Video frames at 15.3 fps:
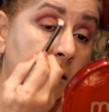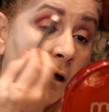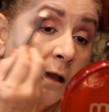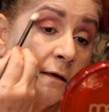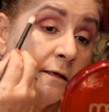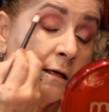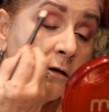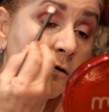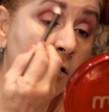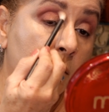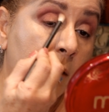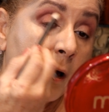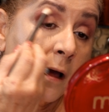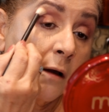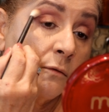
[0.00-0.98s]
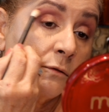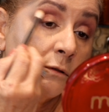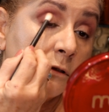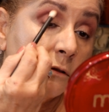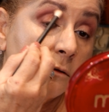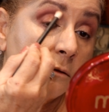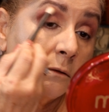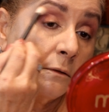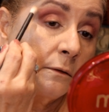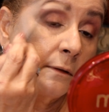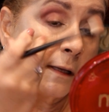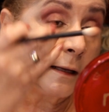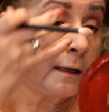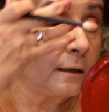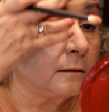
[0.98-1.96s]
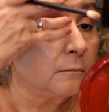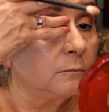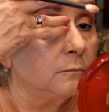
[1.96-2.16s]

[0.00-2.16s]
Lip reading: I didn't go out like